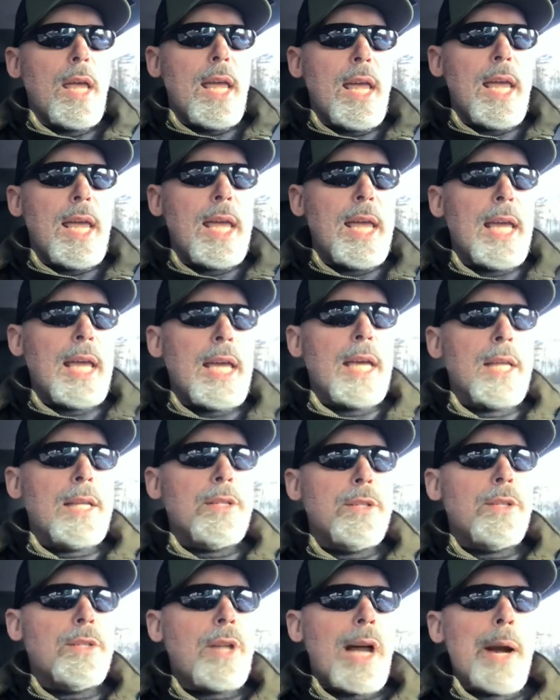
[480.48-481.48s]

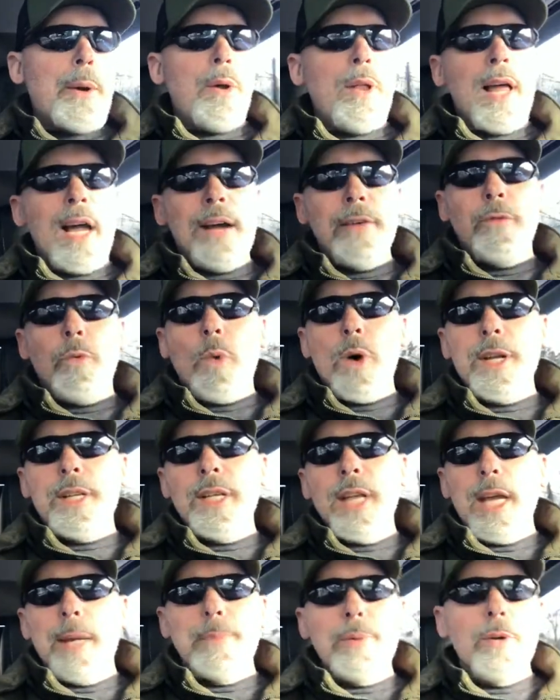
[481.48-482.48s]
And I will have 1
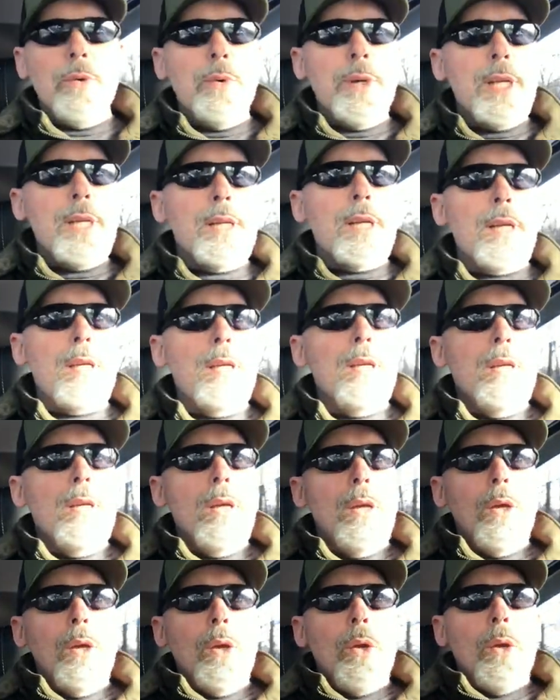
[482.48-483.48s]
day per week
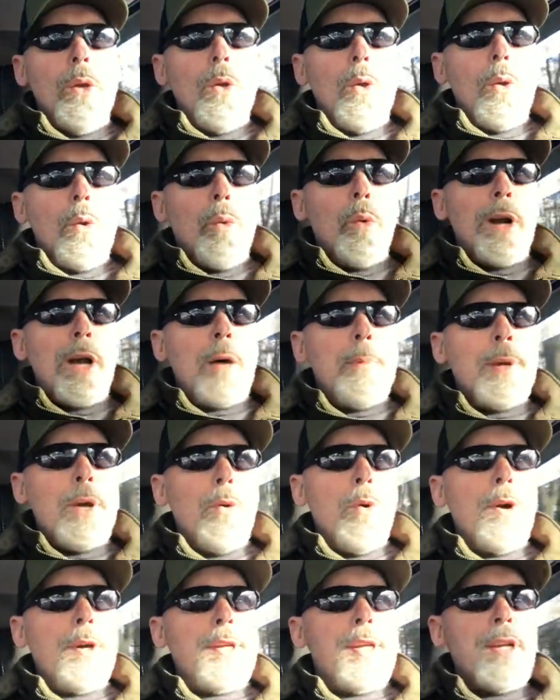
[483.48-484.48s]
where I'll be
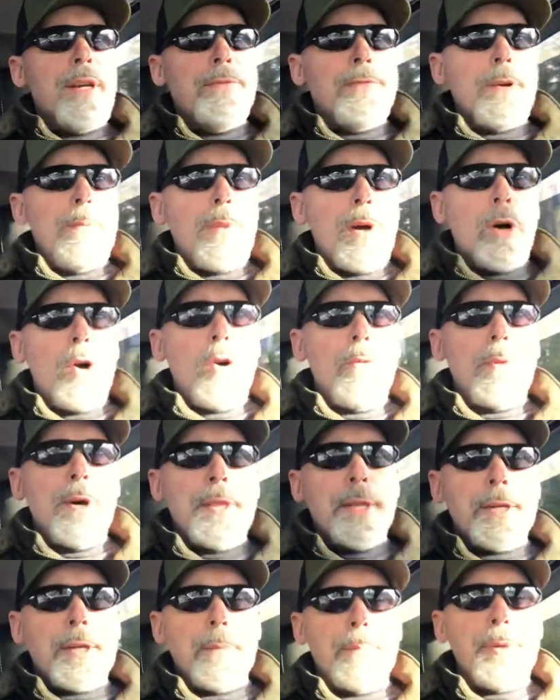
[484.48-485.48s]
working from home on
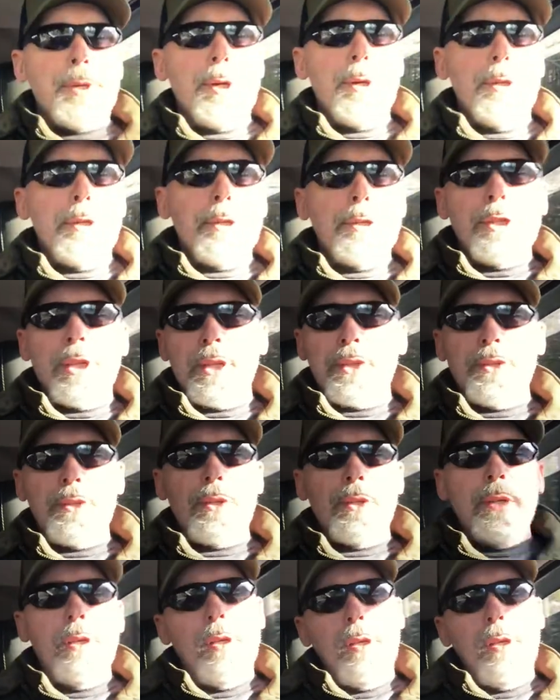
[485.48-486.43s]
a computer, just